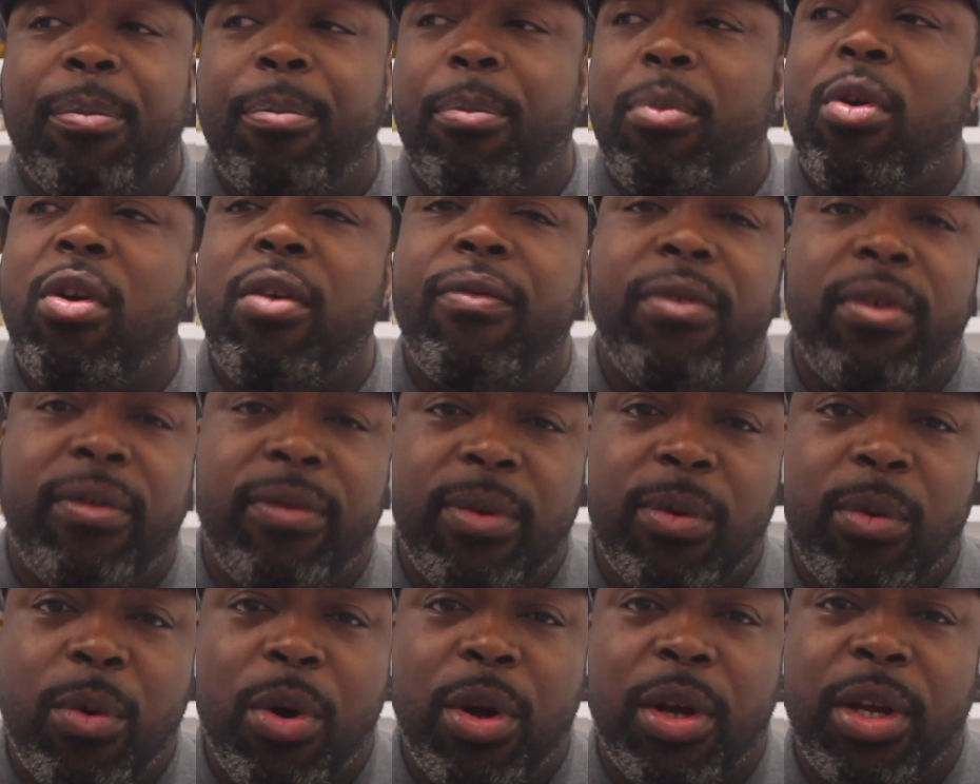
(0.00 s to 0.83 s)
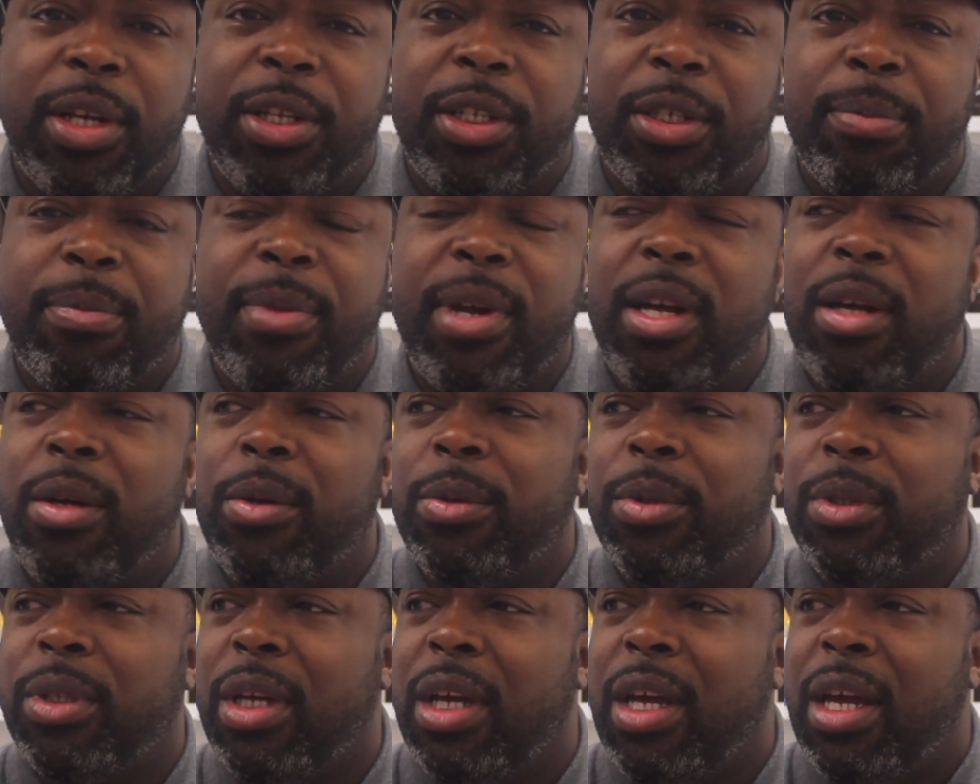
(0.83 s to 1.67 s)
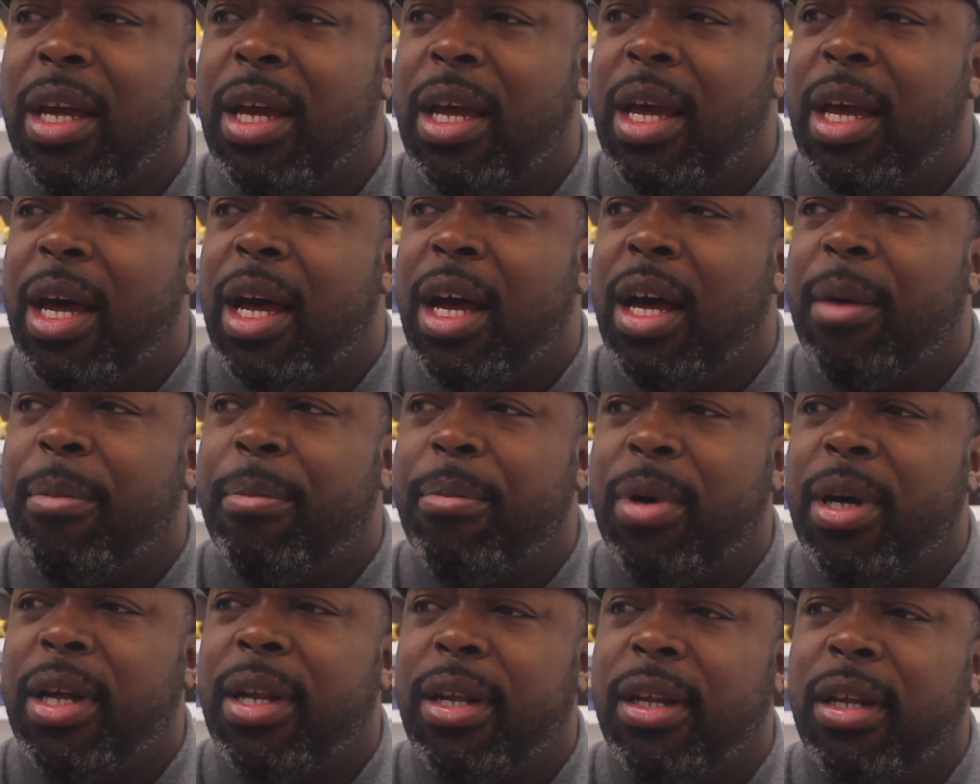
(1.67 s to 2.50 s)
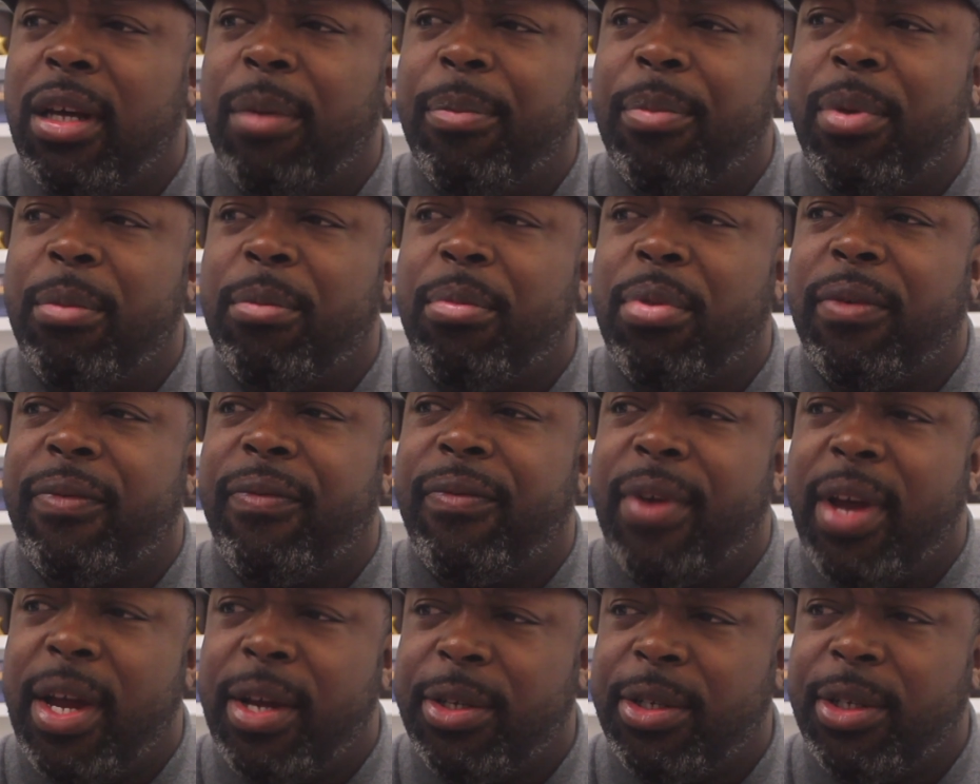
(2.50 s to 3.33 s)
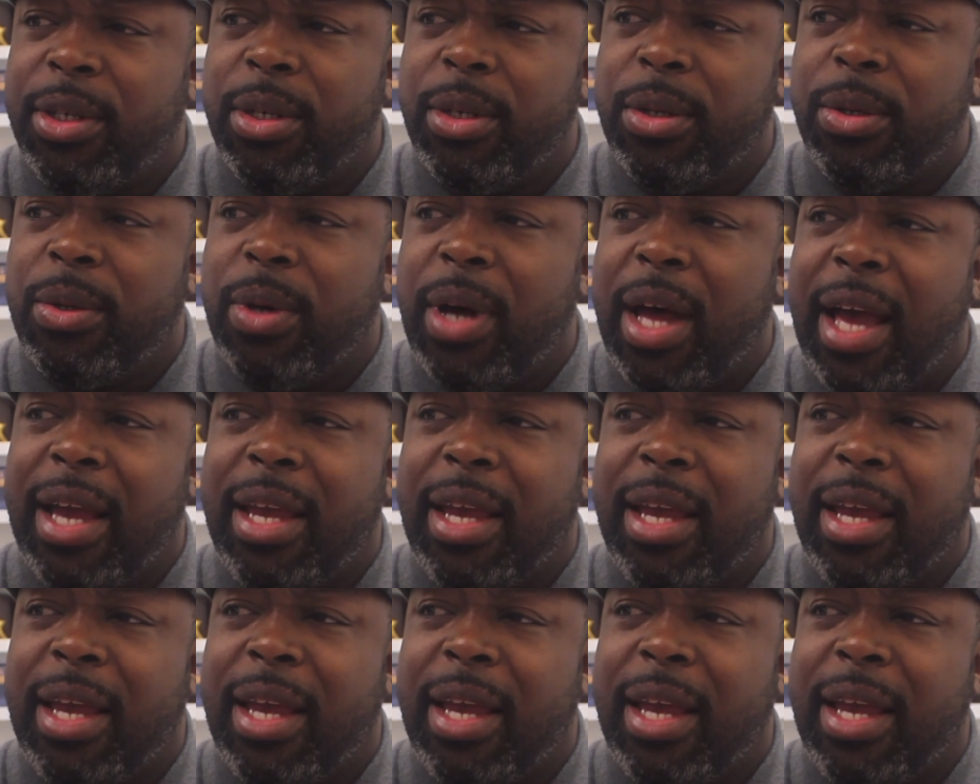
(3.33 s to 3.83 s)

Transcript: Perfect for work. It smells button up and professional.